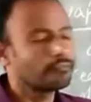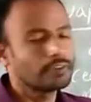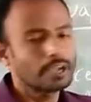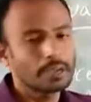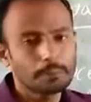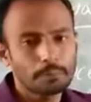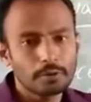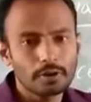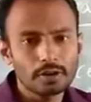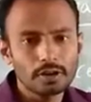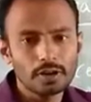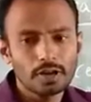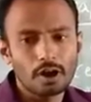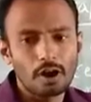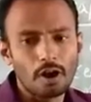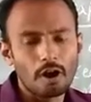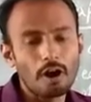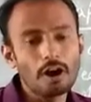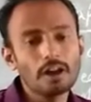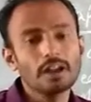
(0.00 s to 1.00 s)
vapor
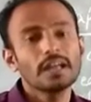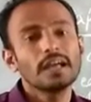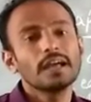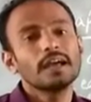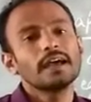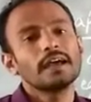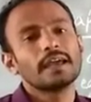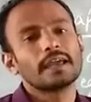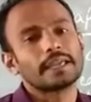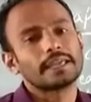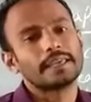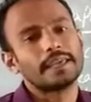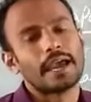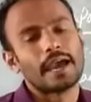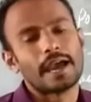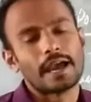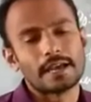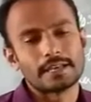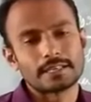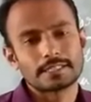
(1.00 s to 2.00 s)
or a
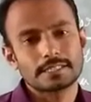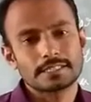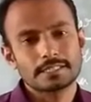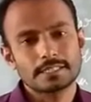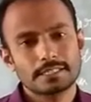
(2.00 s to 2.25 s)
gas.